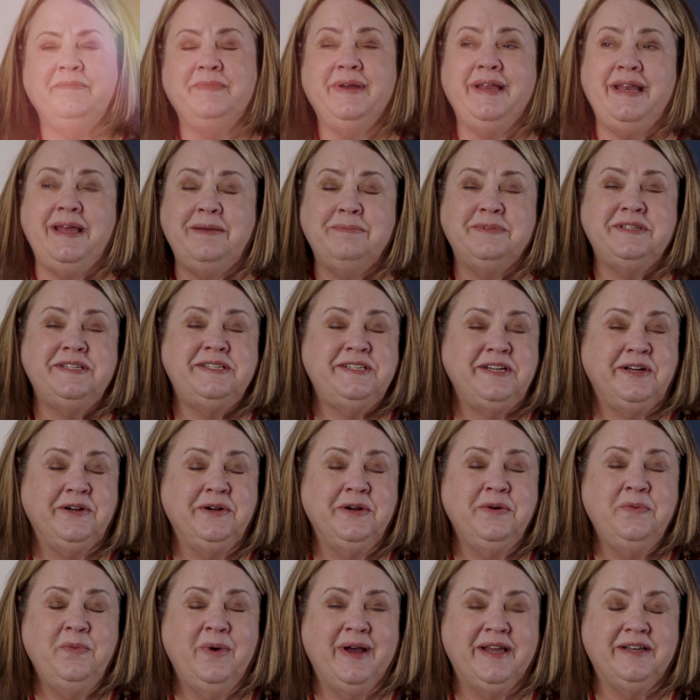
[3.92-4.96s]
My name is
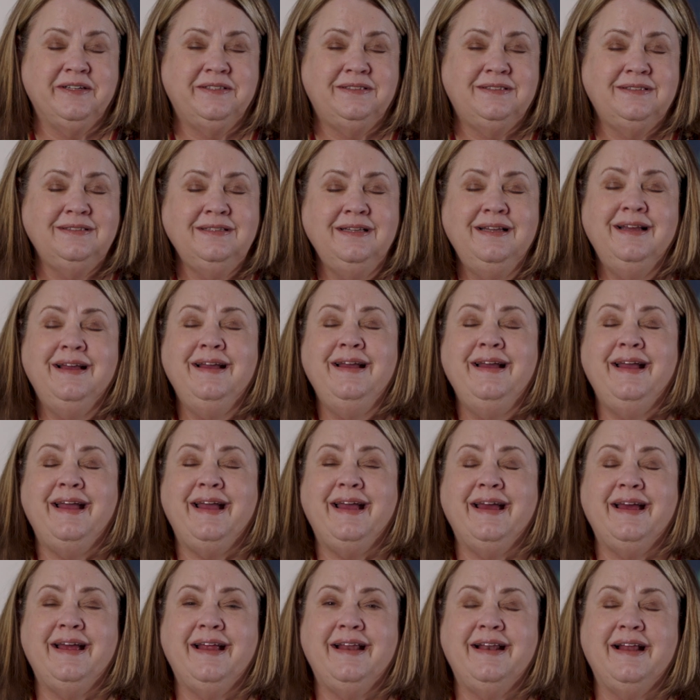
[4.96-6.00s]
Sarah Weddle,
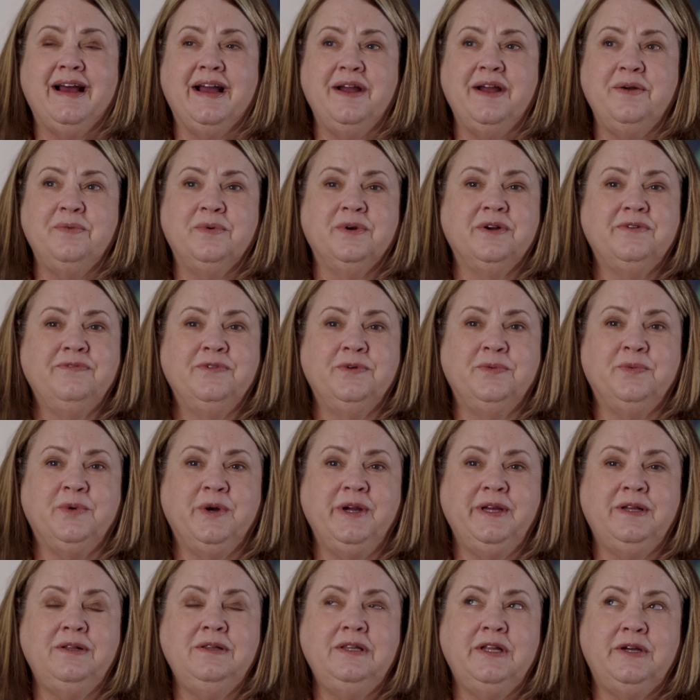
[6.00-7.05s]
and I work for
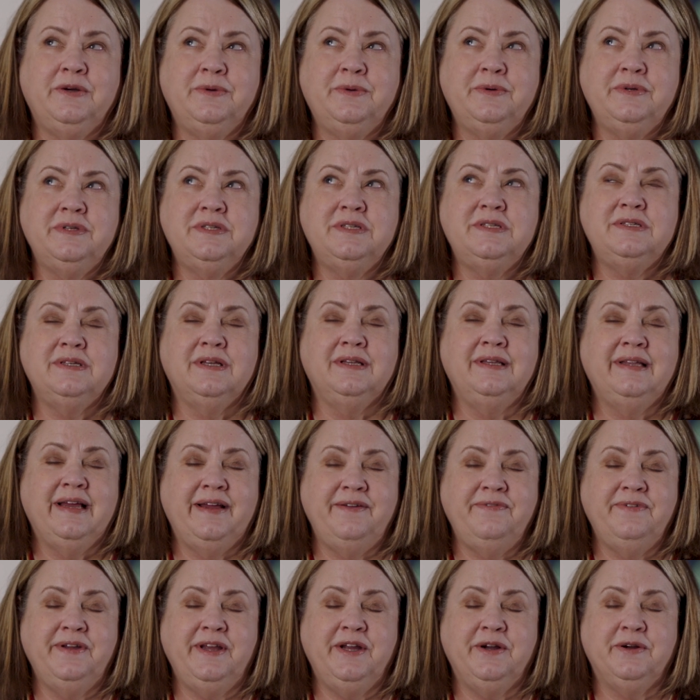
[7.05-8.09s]
Royal Oaks
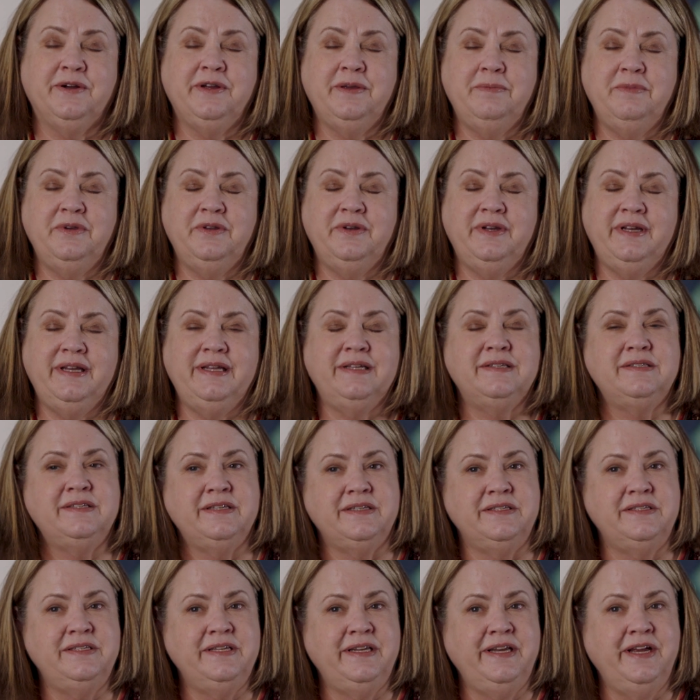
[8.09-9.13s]
Life Care Community in
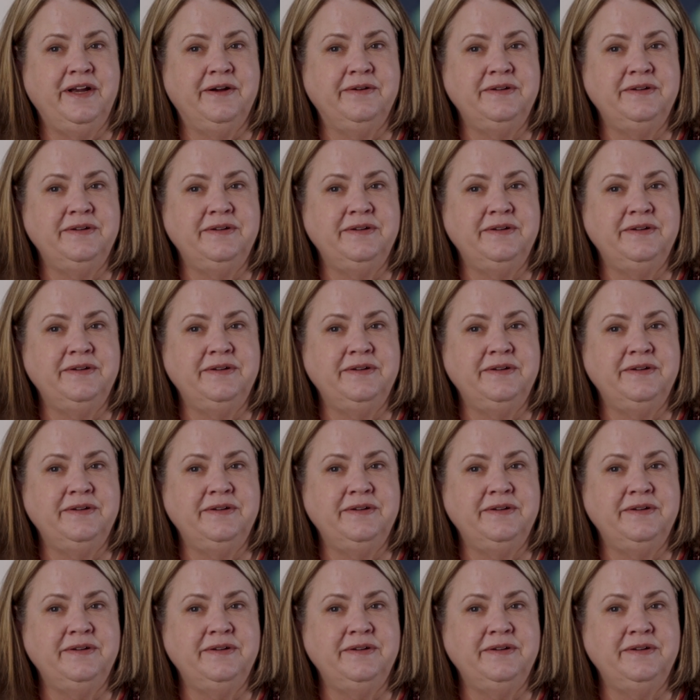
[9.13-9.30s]
Sun City,